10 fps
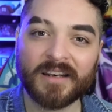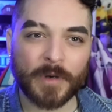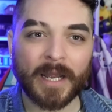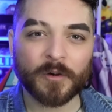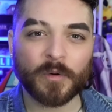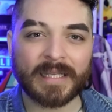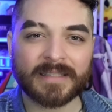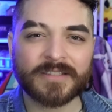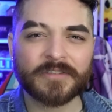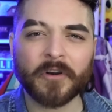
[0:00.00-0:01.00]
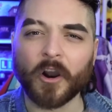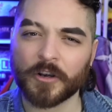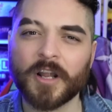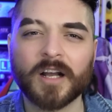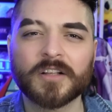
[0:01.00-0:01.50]
Drag queens are
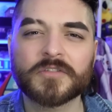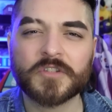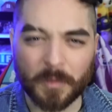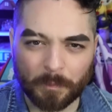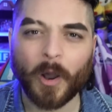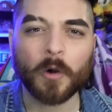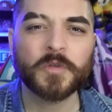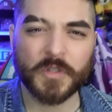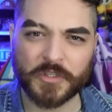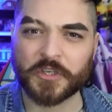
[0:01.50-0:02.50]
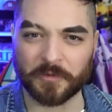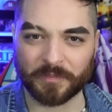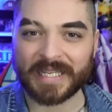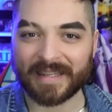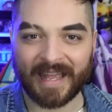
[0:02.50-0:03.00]
not supposed to
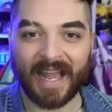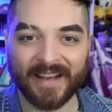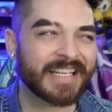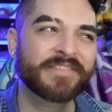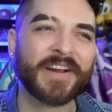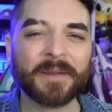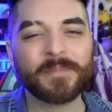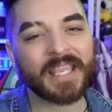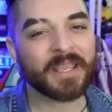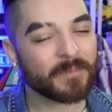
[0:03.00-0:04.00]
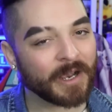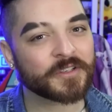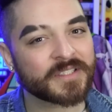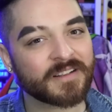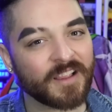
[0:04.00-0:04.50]
be that. That's very Mickey
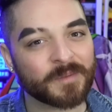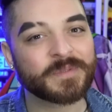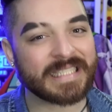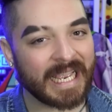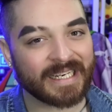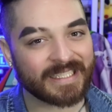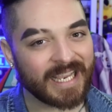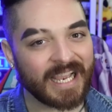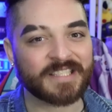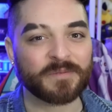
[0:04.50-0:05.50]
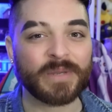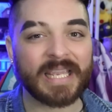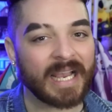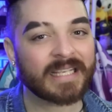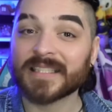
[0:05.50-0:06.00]
Mouse Club sanitized
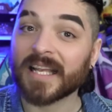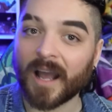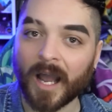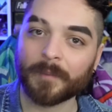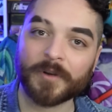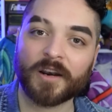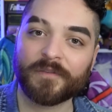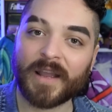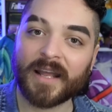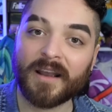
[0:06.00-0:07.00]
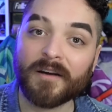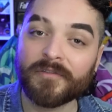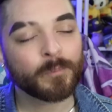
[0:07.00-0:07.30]
BS that I'm not a fan of.